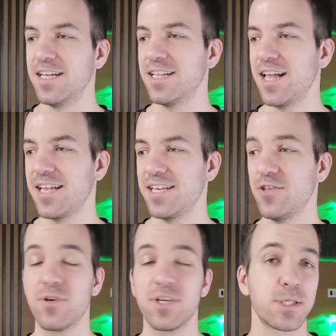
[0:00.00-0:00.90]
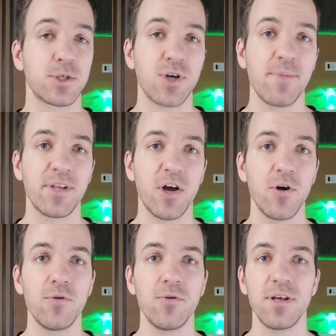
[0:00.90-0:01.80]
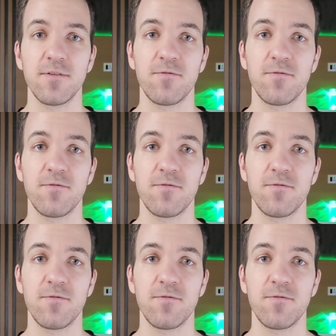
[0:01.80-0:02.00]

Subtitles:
then you can just grab the code